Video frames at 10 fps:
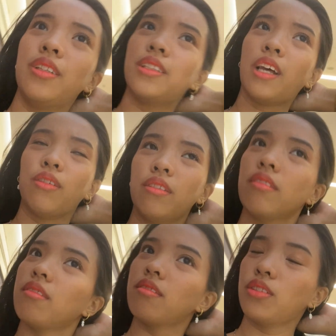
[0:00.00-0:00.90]
South
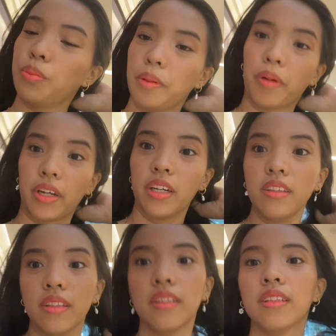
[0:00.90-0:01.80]
Supermarket,
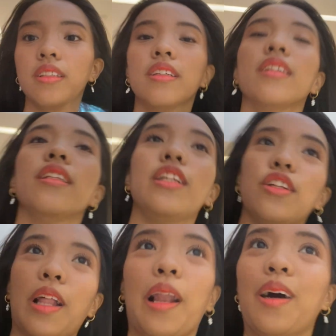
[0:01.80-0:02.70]

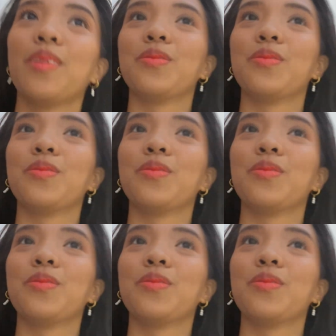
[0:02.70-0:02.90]
dito na lang.